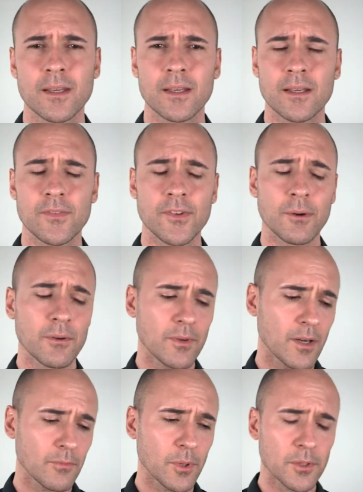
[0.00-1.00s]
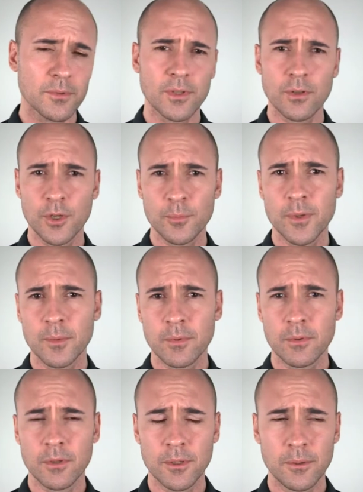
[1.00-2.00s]
And so I've worked with a lot of
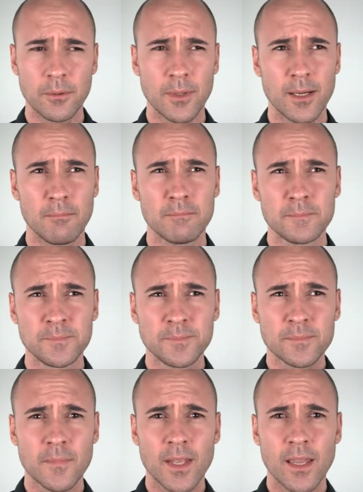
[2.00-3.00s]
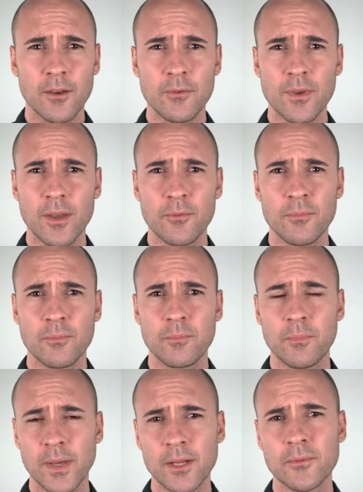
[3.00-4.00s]
people who
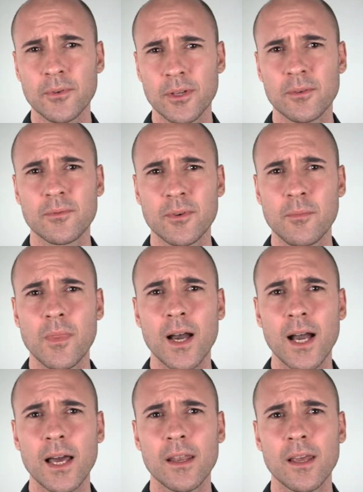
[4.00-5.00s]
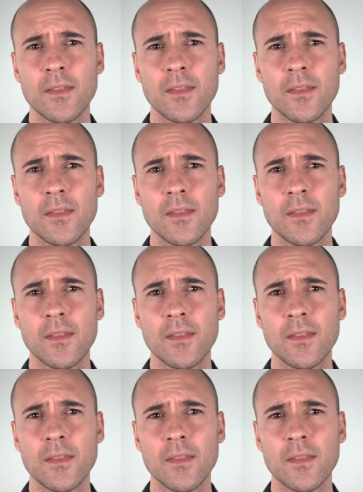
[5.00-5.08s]
have benefited from that.